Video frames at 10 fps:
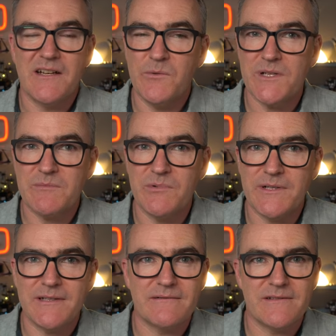At which
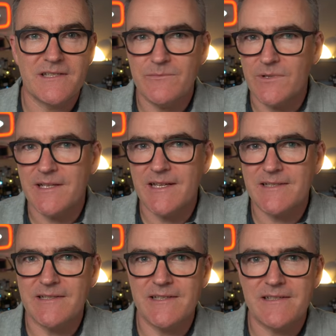point, someone
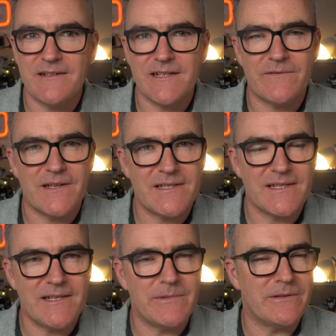needs to decide if there's a
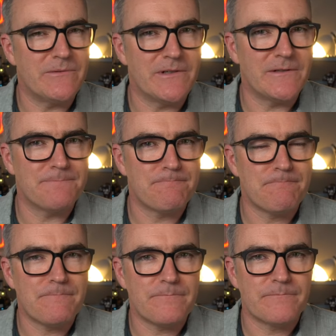leap year or not.
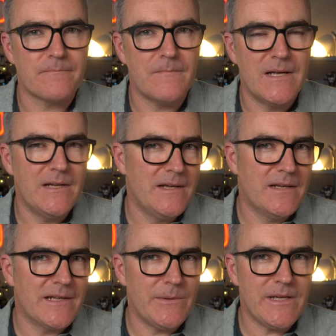
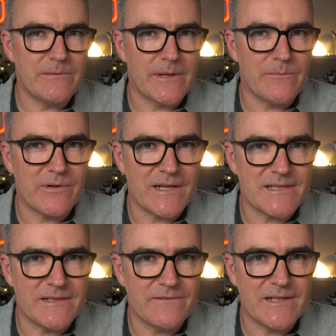Now, equally
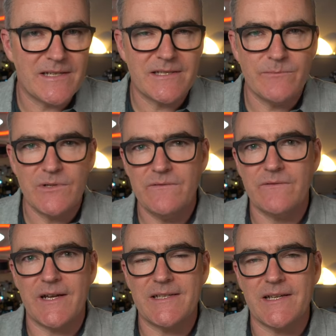impressive is the moon
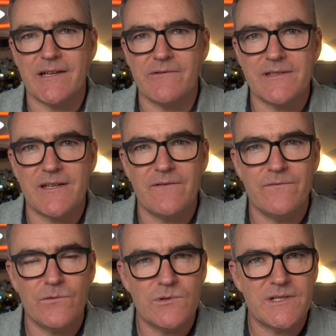phase accuracy at
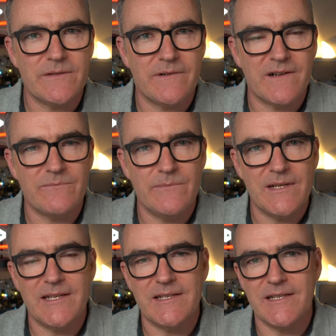45
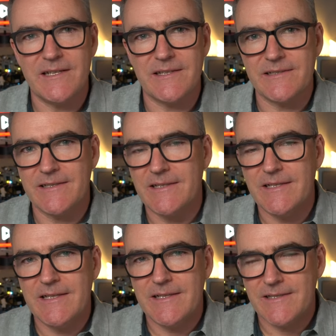million years,
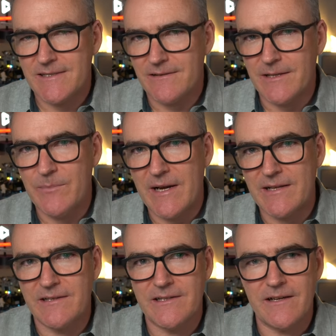slightly better
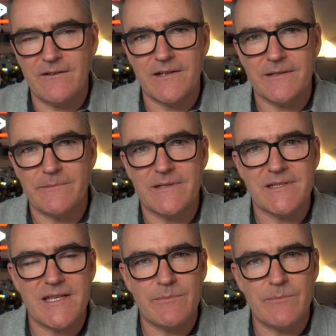than the
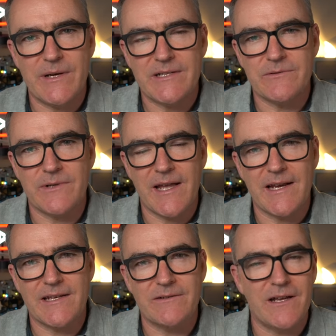IWC perpetual
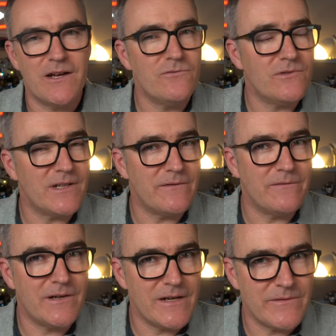calendar at only
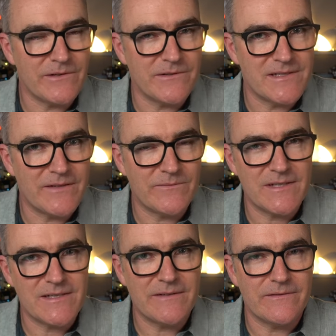
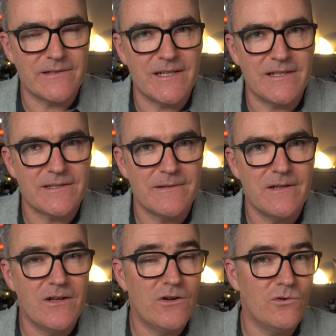577 years,
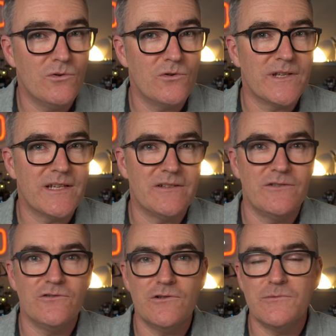or the
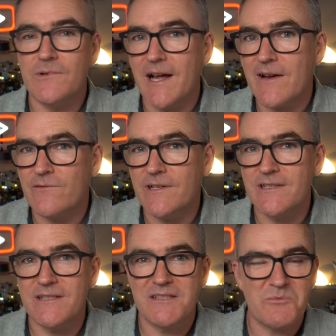normal
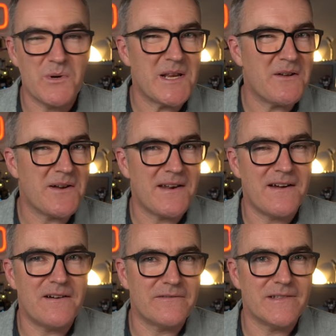average
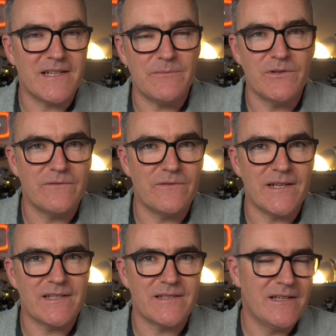29.5 day moon
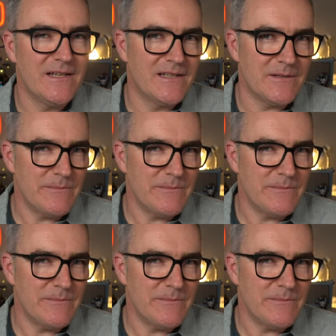phase that